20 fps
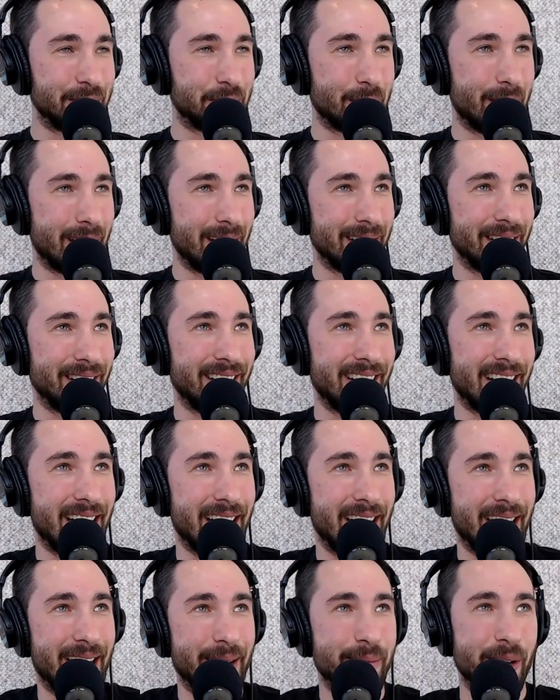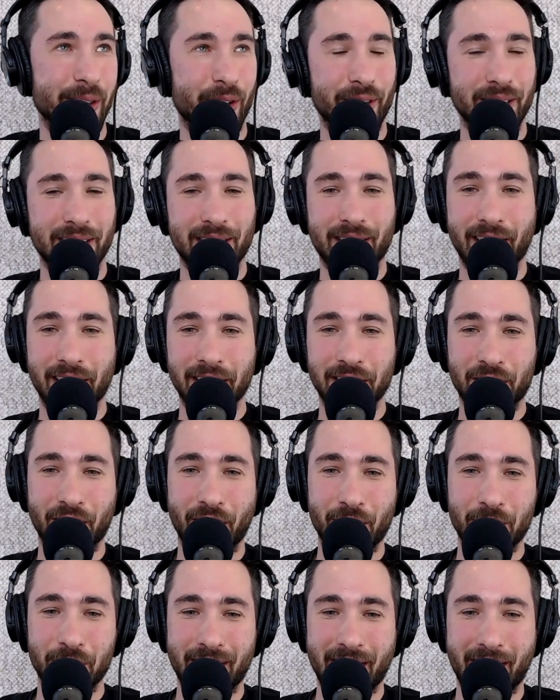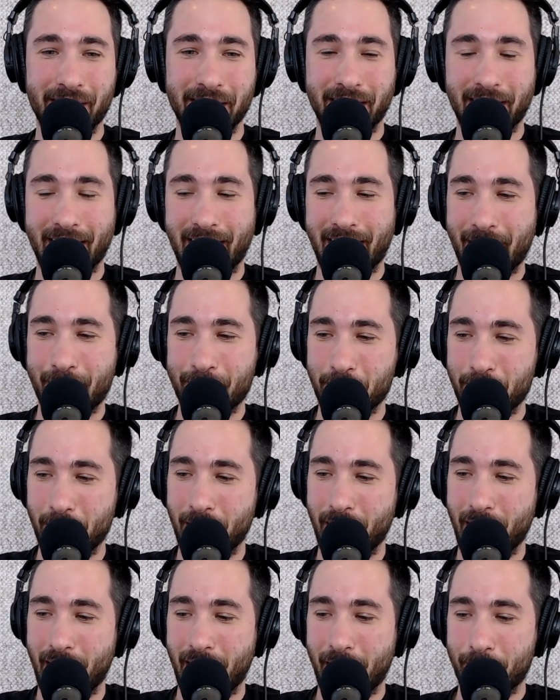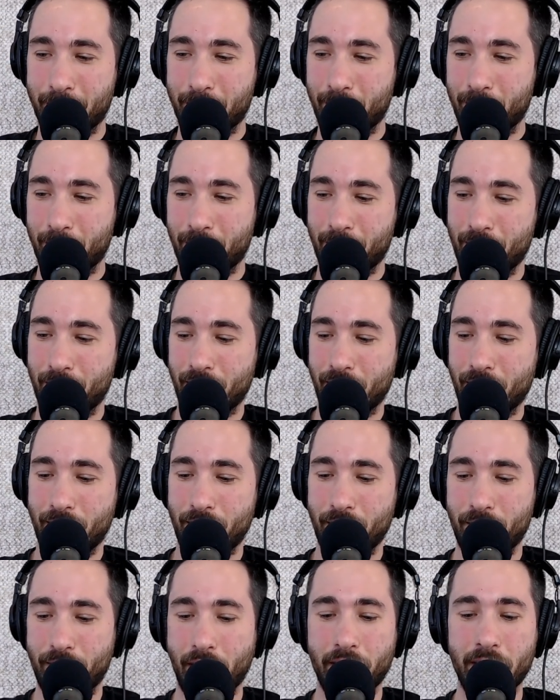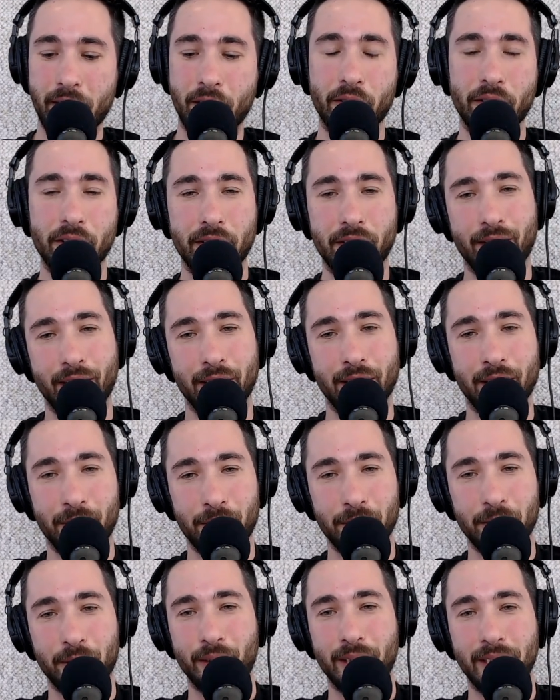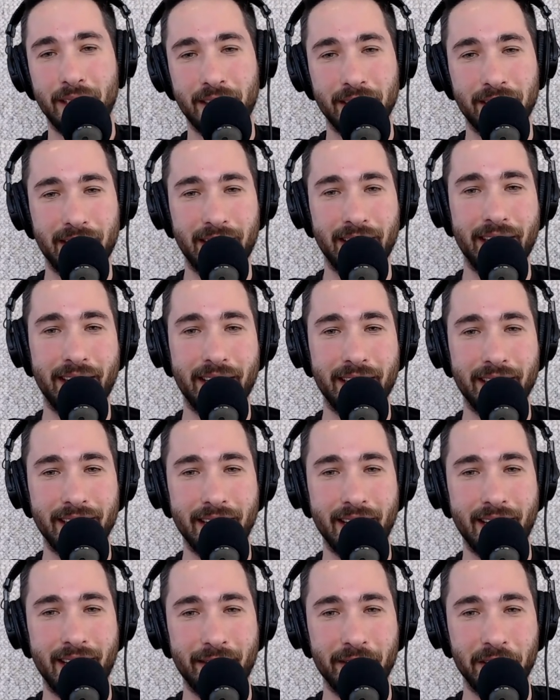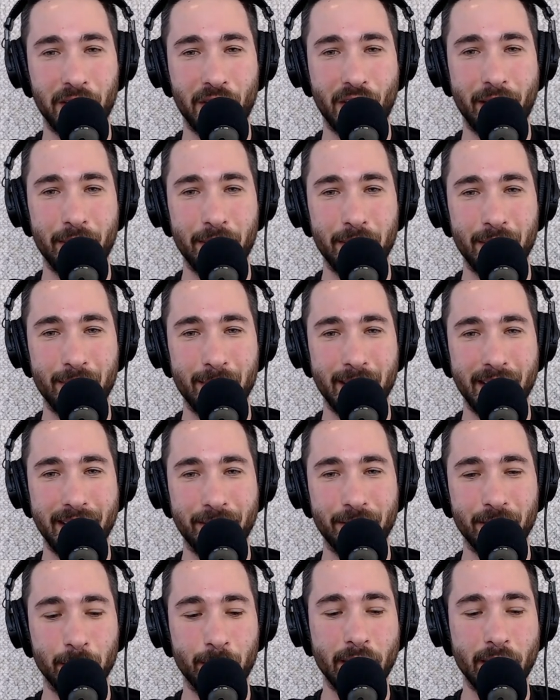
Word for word: have as well um, on the return show, Derek. I am I am very honoured that you agreed to sit and, and have a chat with me.